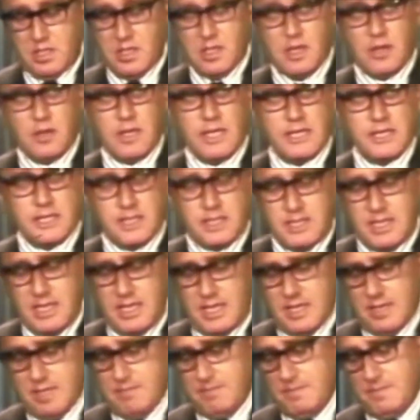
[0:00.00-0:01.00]
Now, at the
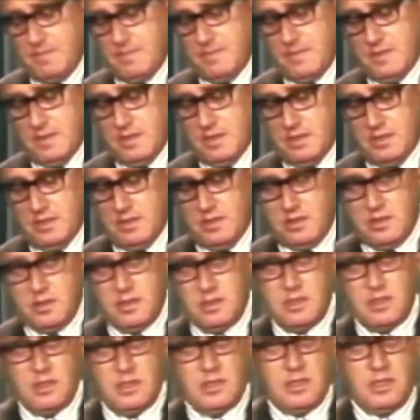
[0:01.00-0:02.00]
time,
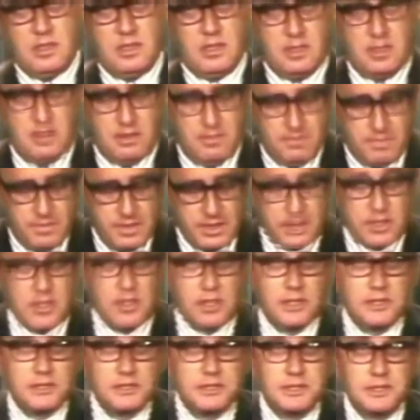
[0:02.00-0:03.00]

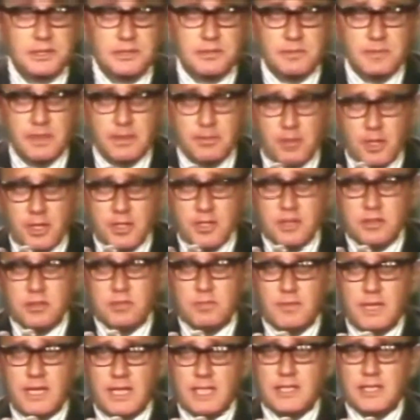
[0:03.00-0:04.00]
because we wanted to
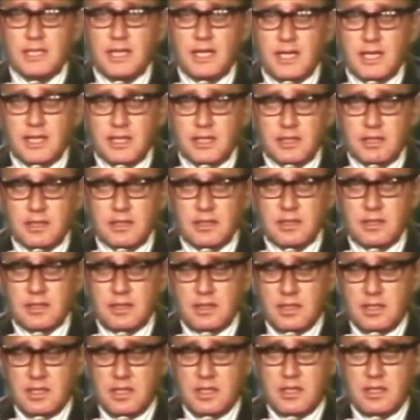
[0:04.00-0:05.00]
maintain
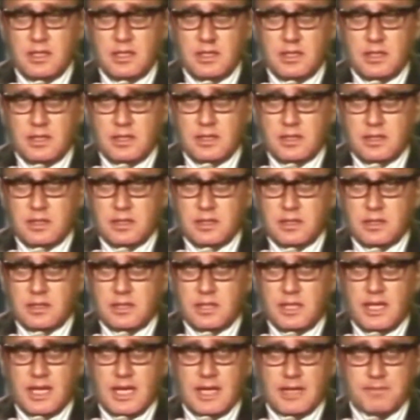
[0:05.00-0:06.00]

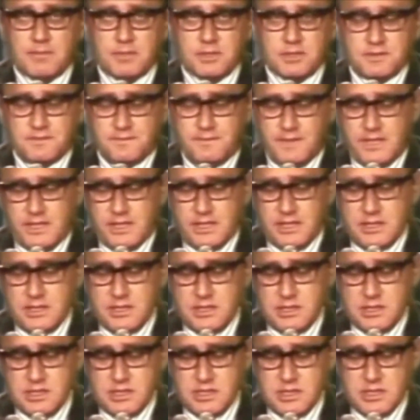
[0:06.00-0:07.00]
the atmosphere
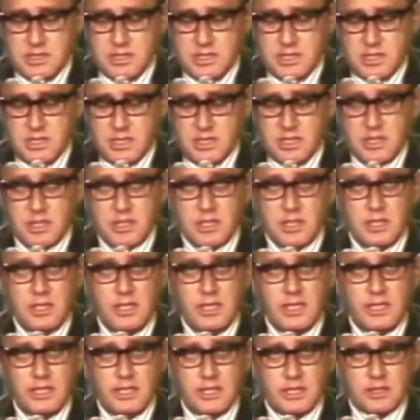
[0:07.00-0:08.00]

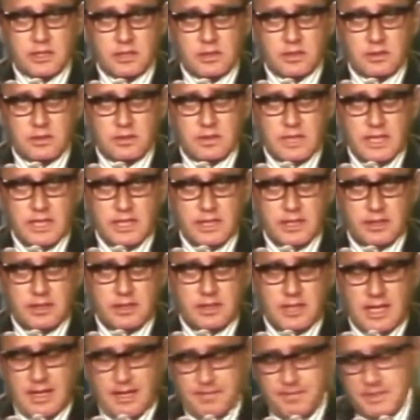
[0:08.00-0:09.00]
leading to a
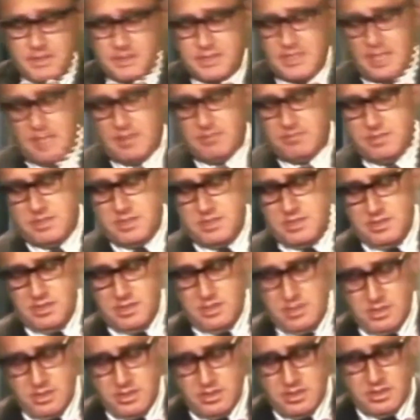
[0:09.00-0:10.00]
rapid settlement,
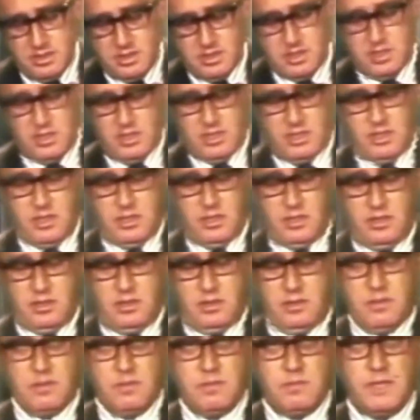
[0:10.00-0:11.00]

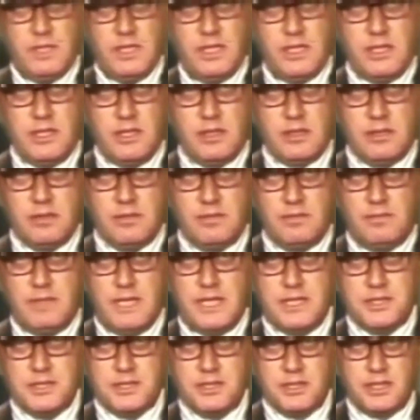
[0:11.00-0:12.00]
we
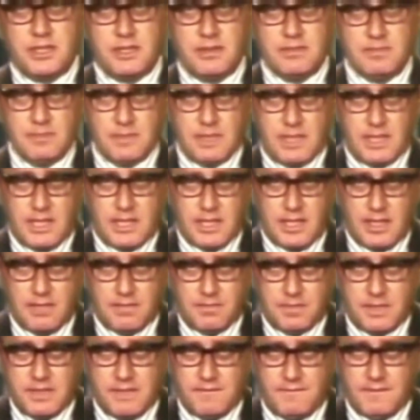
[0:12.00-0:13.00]
mentioned them at our
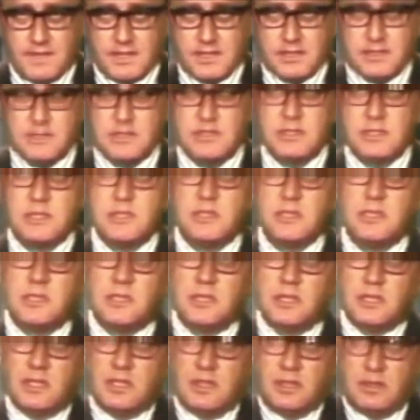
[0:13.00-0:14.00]
briefings,
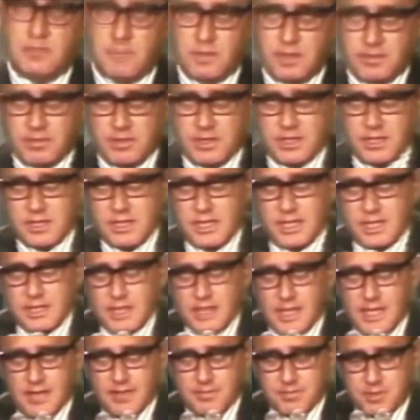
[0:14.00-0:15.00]
but we did not
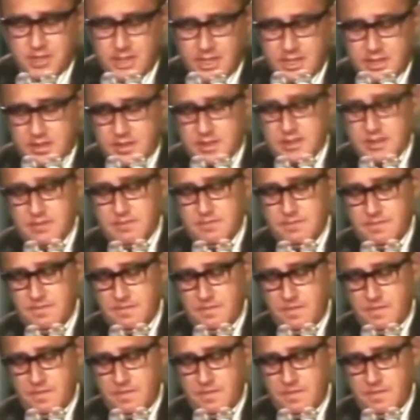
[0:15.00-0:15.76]
elaborate on them.